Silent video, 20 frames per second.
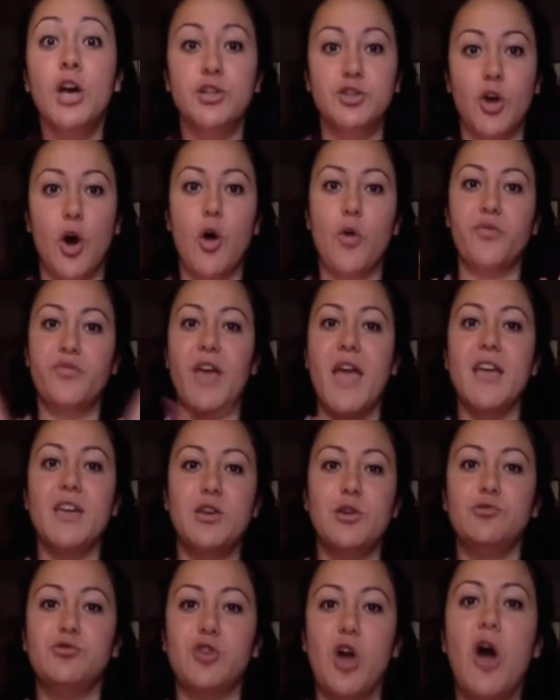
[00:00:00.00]
So thank
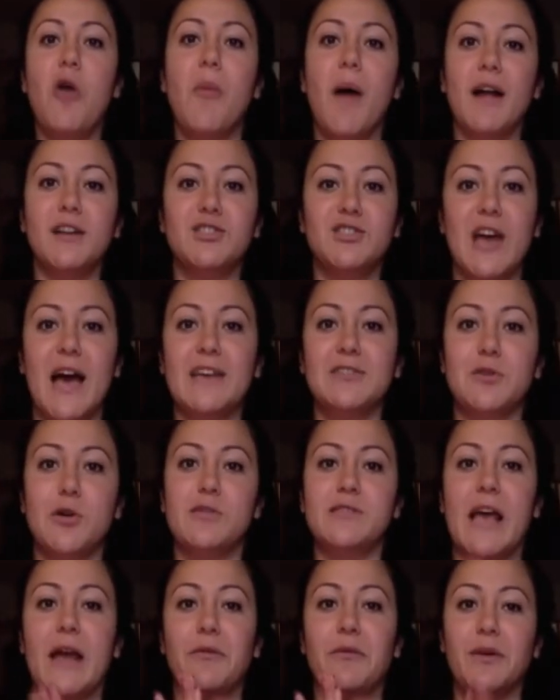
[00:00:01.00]
you so much,
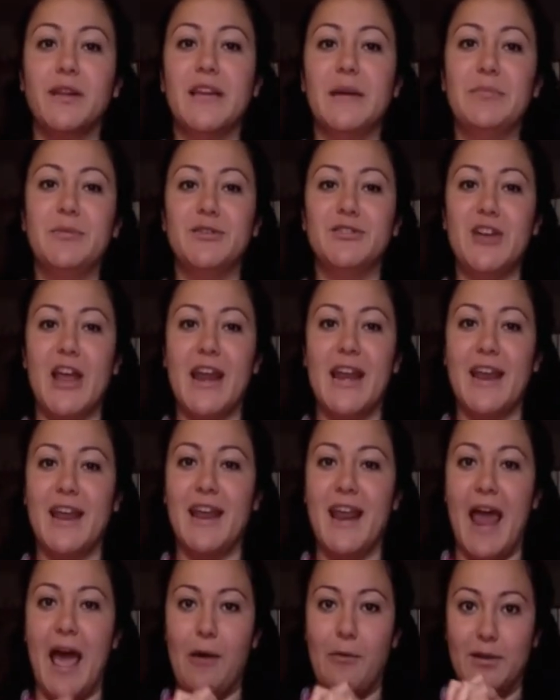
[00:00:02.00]
Tassos, I really appreciate it,
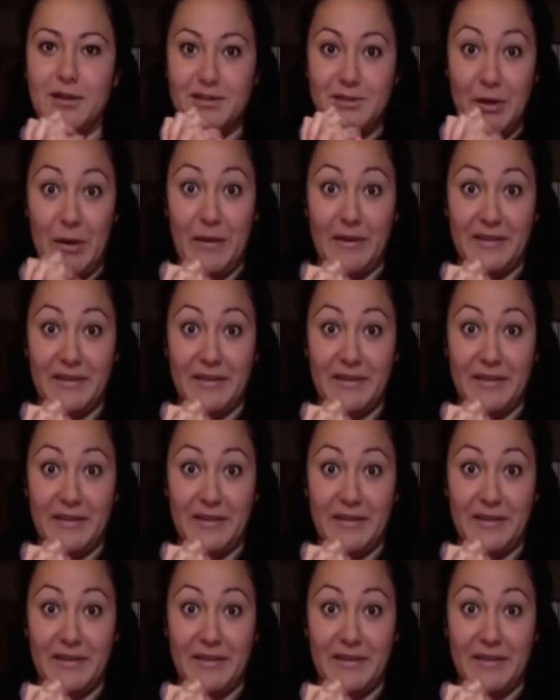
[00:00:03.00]
and I was so